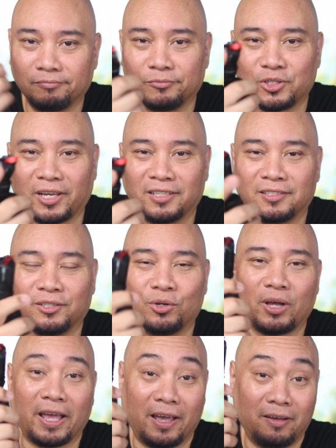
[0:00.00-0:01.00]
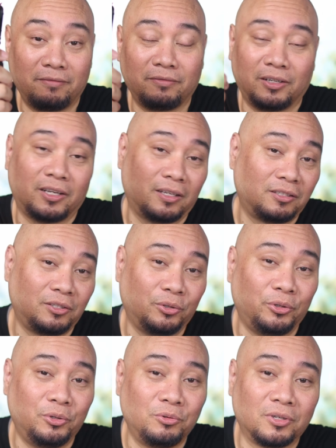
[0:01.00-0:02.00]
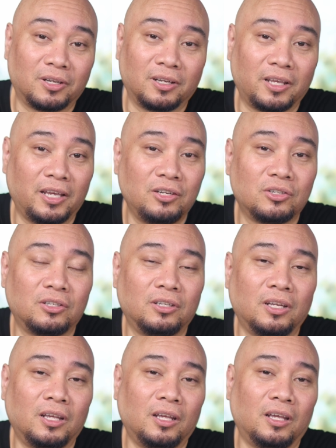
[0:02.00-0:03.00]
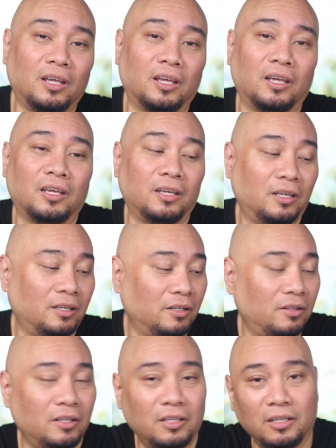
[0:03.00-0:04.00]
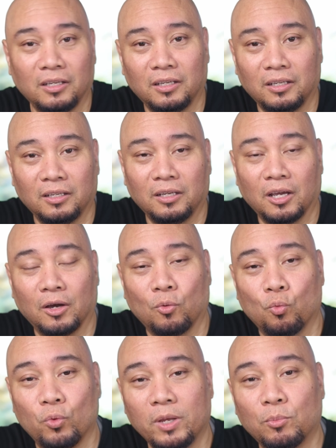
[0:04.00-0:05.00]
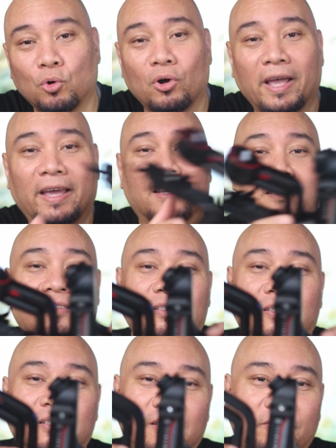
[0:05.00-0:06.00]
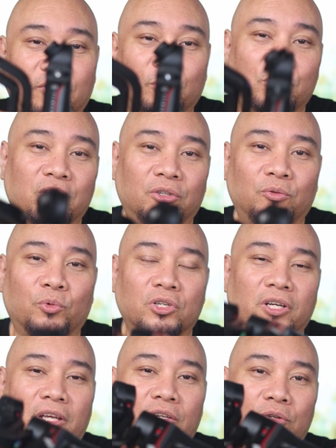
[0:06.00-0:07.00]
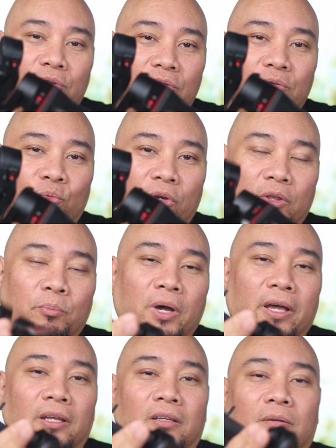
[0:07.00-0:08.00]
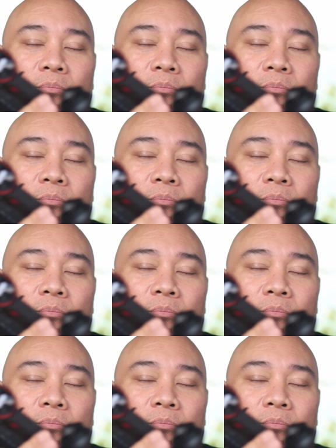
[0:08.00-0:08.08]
which I still have and I still use on occasion, and the Weebill S from ZHIYUN, which I use with my